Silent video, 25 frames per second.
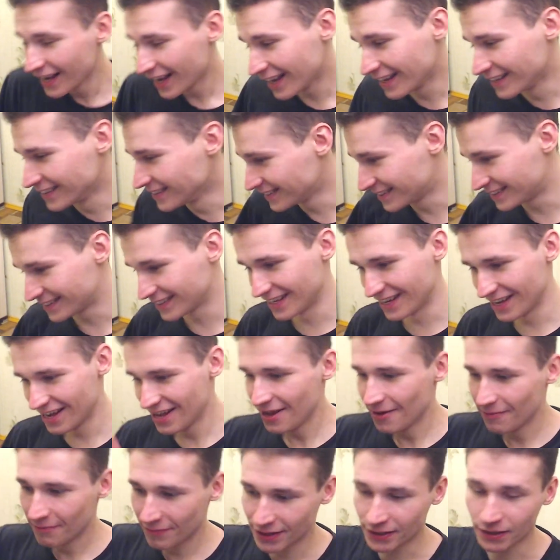and uh,
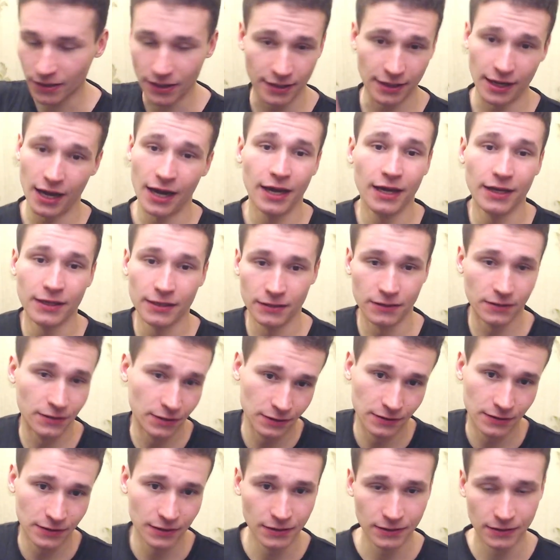but okay i uh,
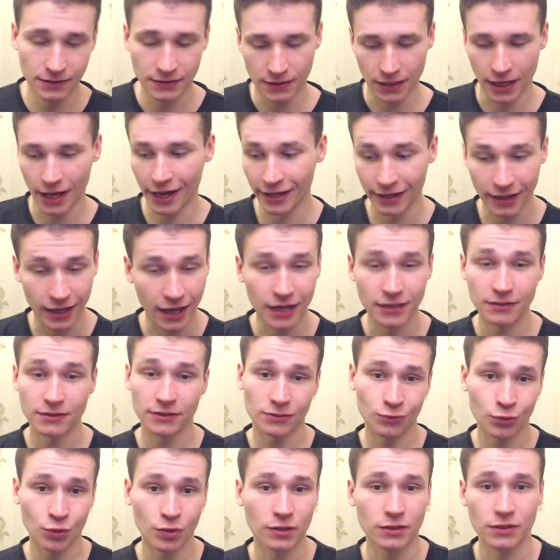did a lot
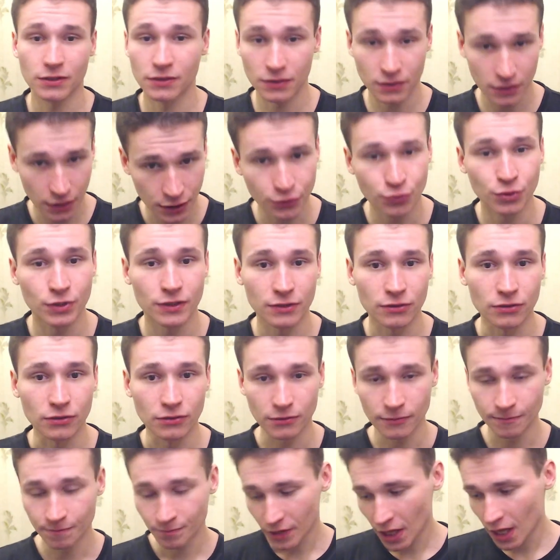it was it was
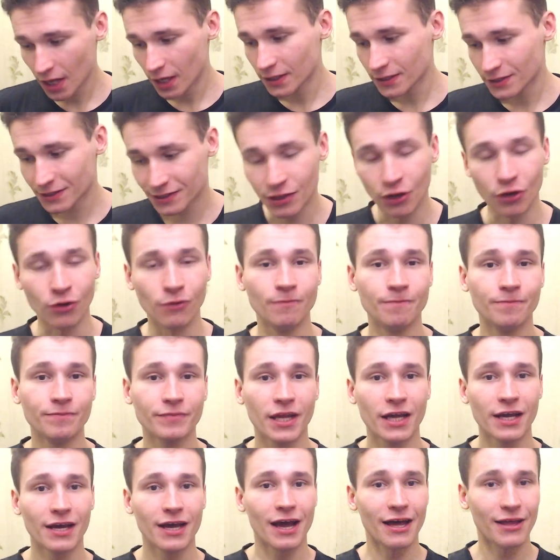good so
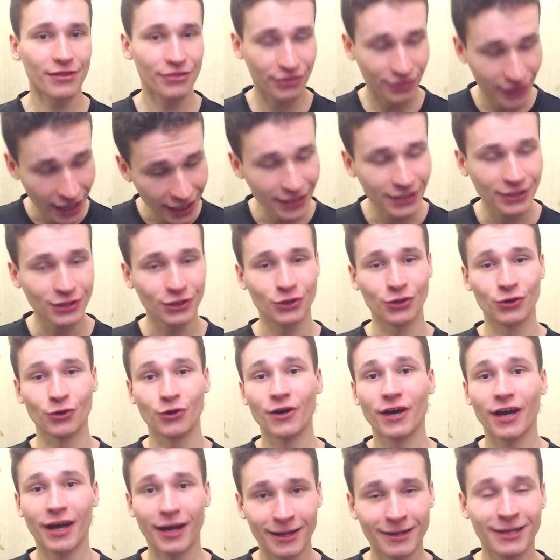thank you
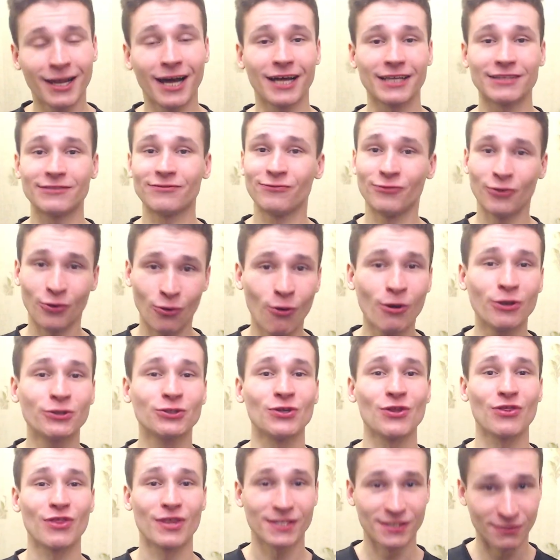a lot for
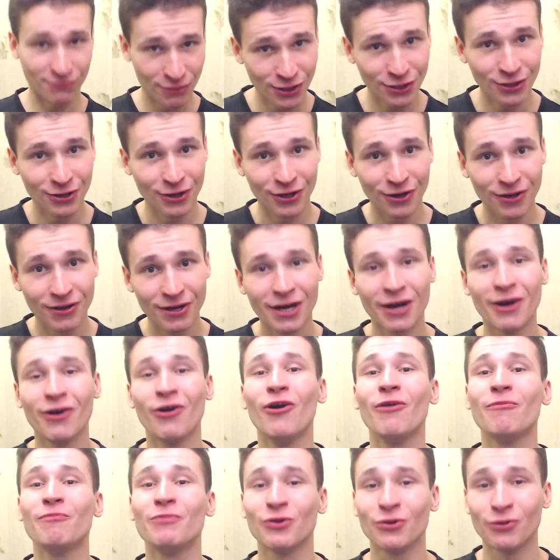watching this video
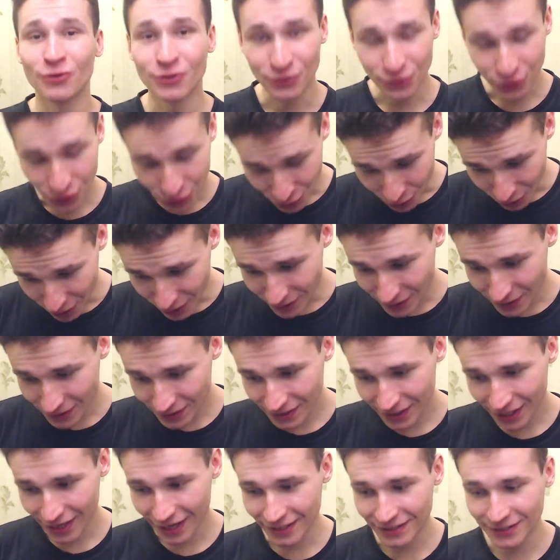hope you enjoyed
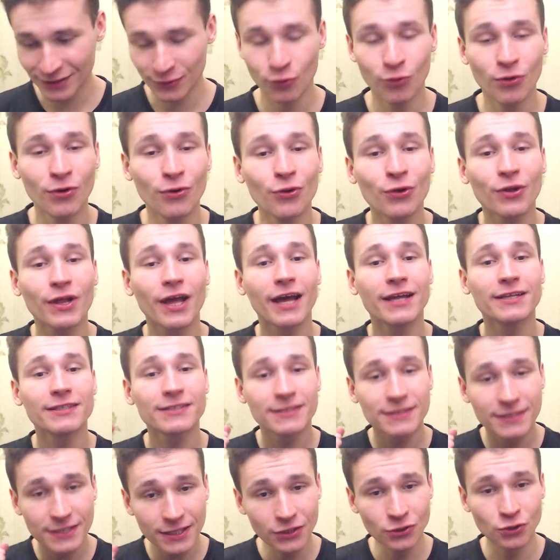it and we will
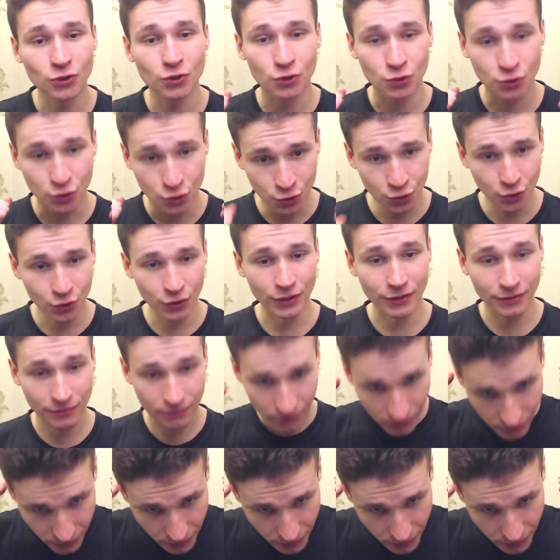continue doing